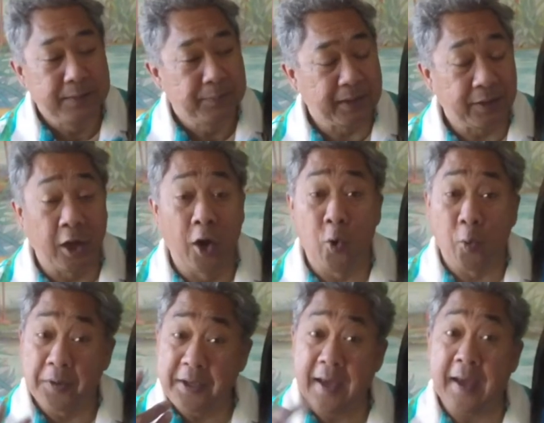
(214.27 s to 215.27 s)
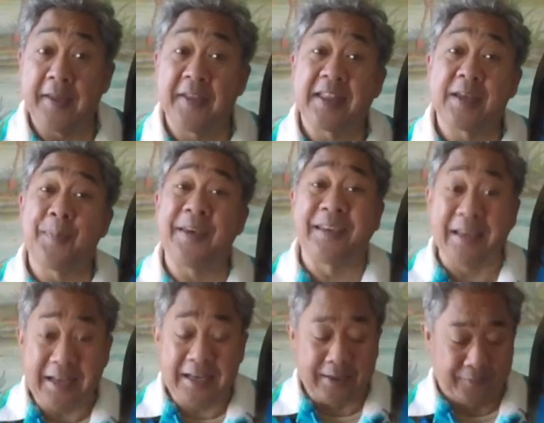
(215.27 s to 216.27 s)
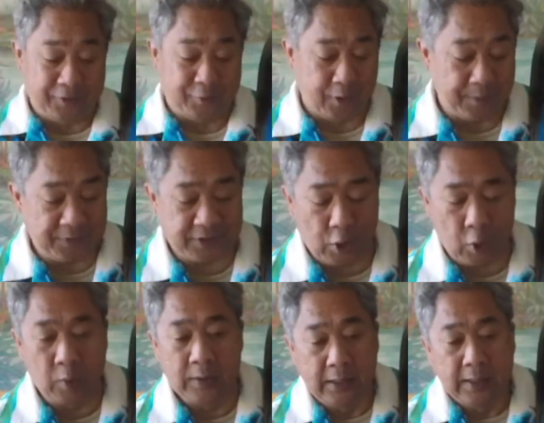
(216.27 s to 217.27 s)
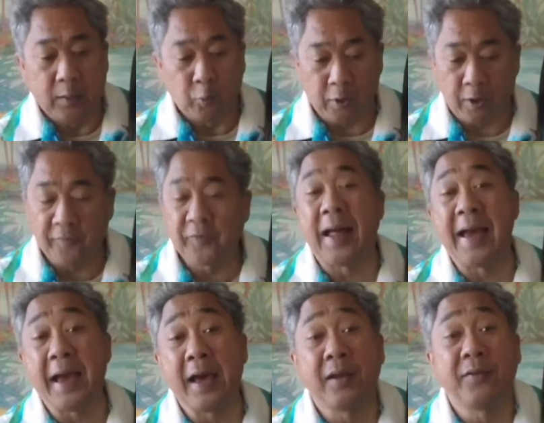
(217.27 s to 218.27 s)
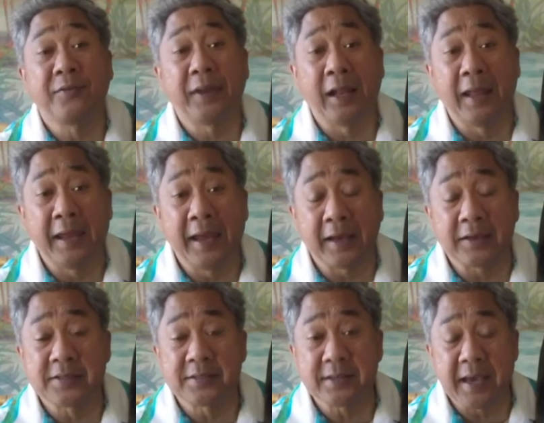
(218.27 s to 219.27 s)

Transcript: But oh yeah, and at the beginning of the trip, so we all fly out of LAX,